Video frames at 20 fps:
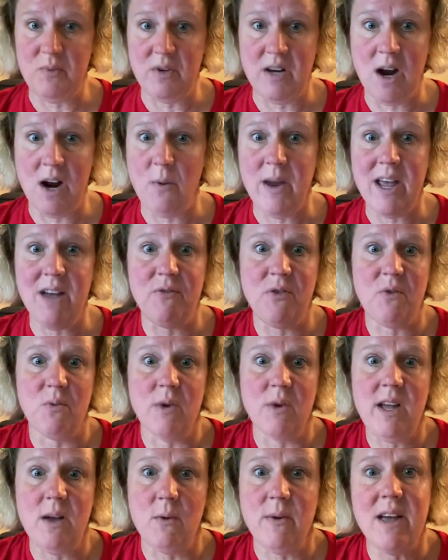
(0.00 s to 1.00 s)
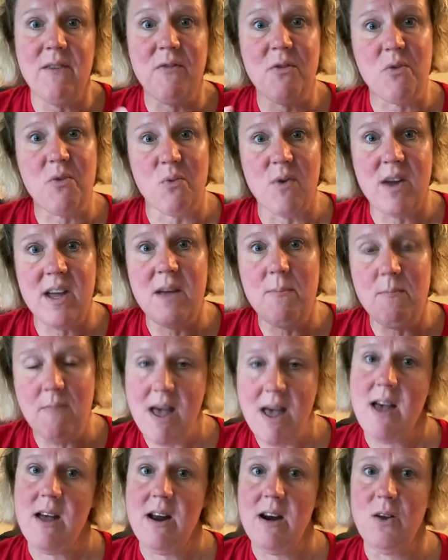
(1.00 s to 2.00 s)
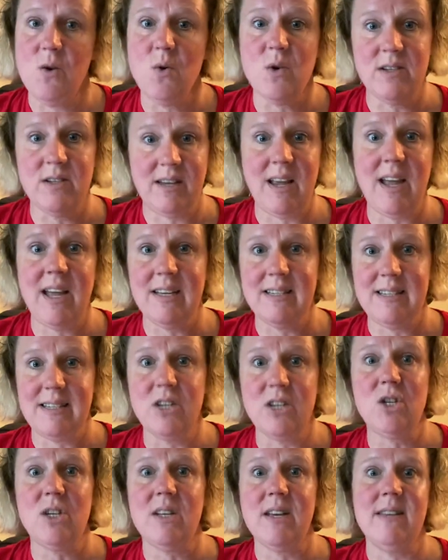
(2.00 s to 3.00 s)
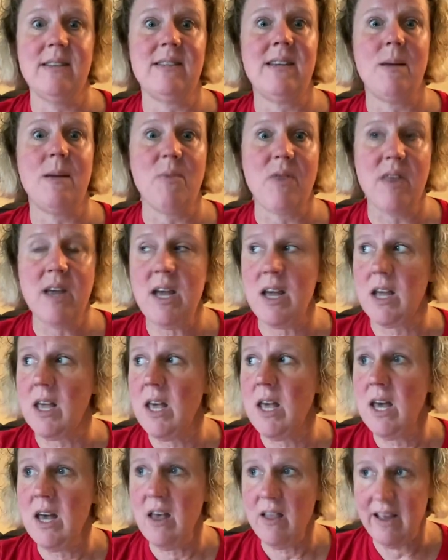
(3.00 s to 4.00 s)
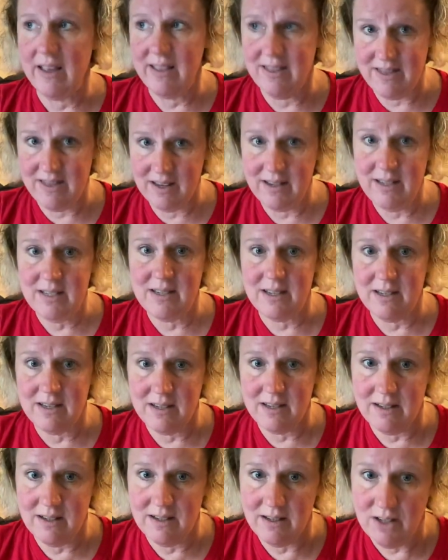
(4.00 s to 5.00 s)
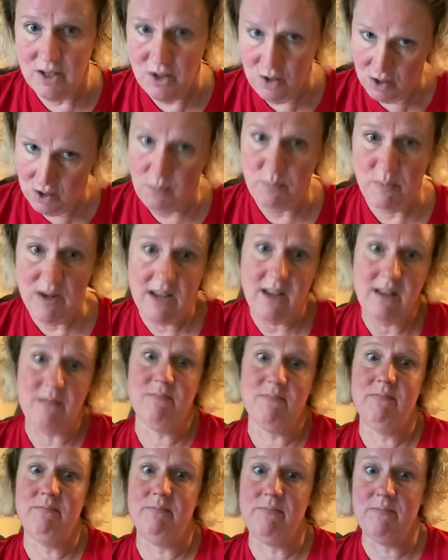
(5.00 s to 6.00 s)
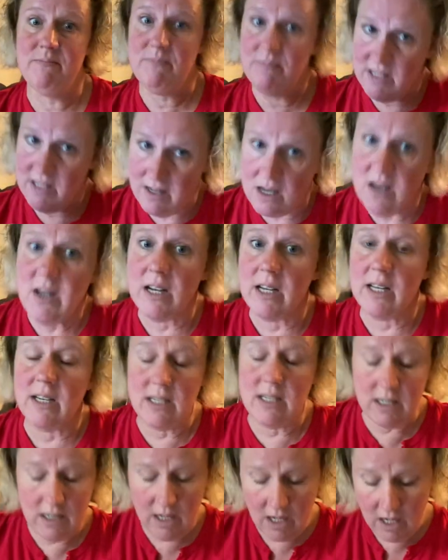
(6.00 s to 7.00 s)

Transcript: Now we have three. We have three men who are saying essentially the same thing. Like, this could be serious.